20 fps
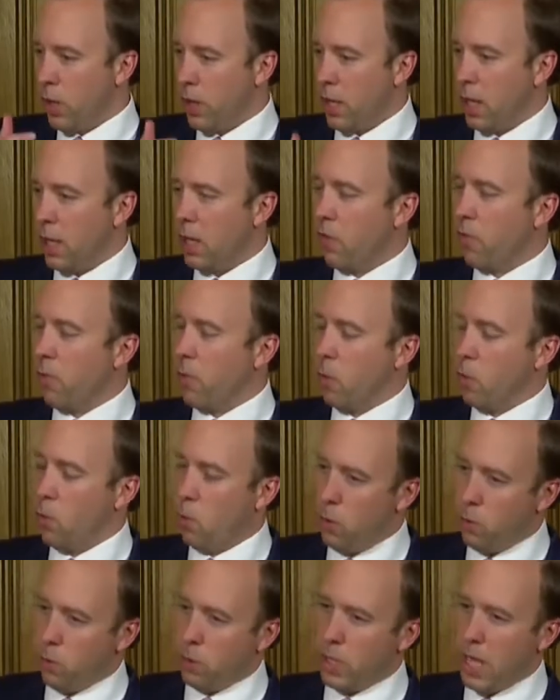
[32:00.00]
within government
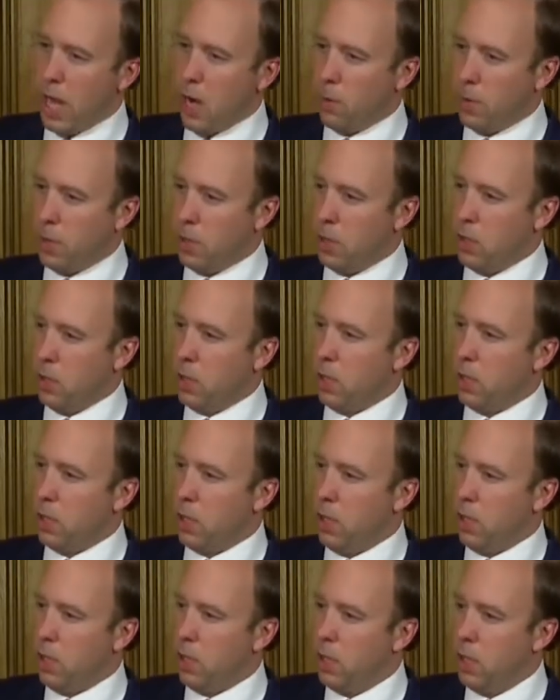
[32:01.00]
we will now be doing
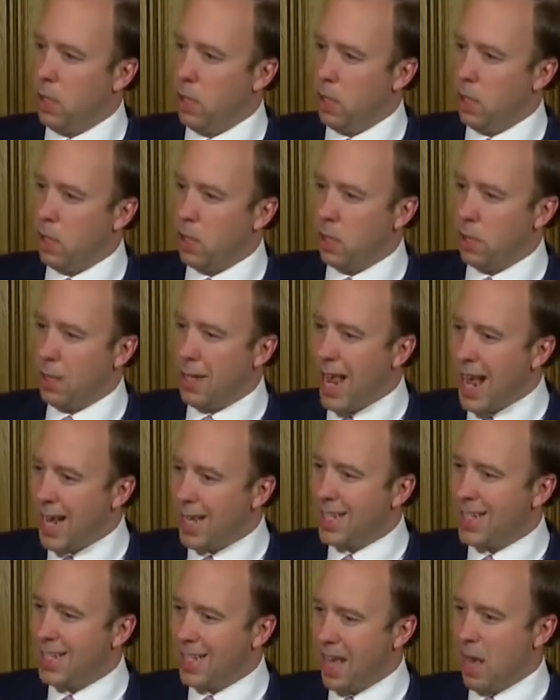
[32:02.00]
the
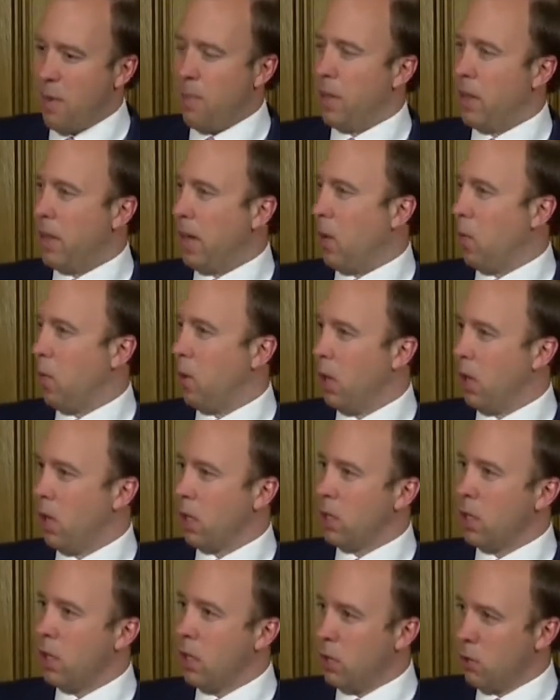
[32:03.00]
next step in that
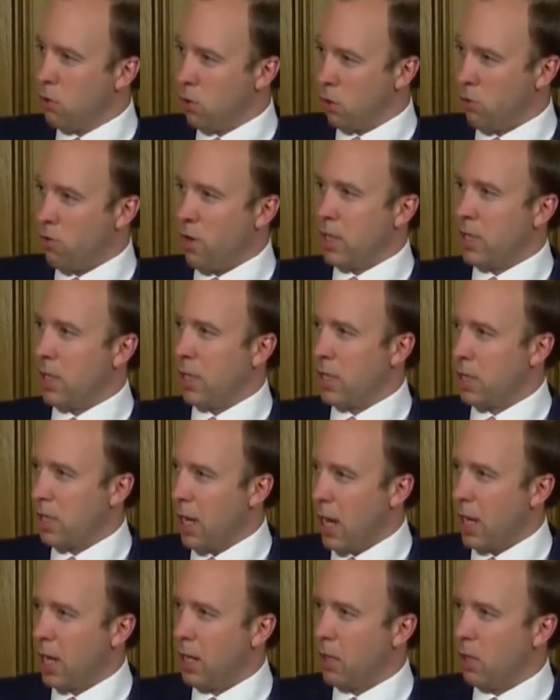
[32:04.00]
work to address
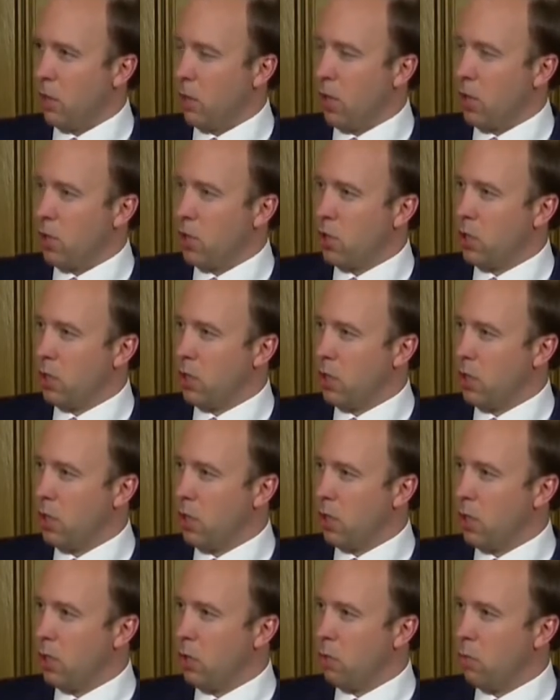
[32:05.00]
exactly the question
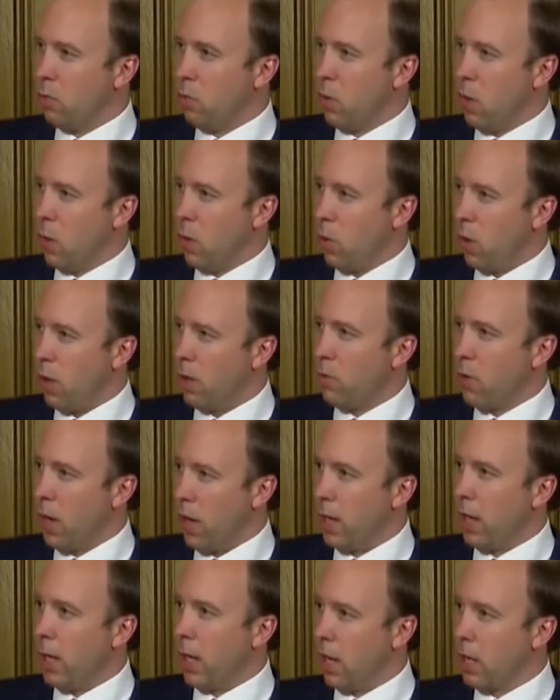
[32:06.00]
that you quite
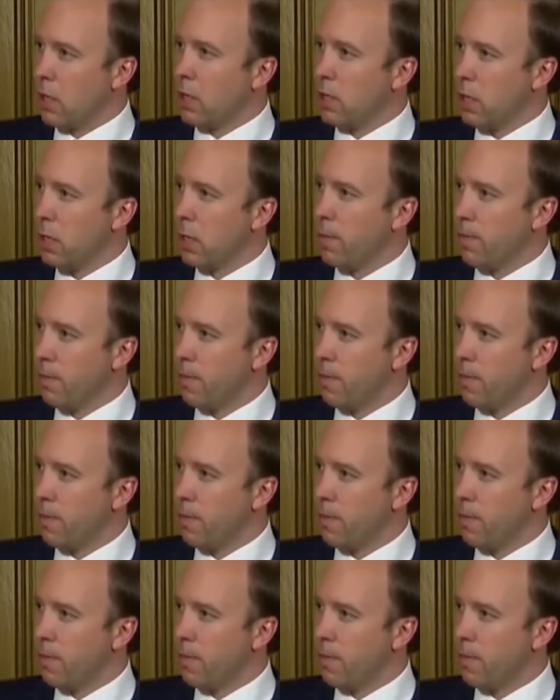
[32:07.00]
rightly ask.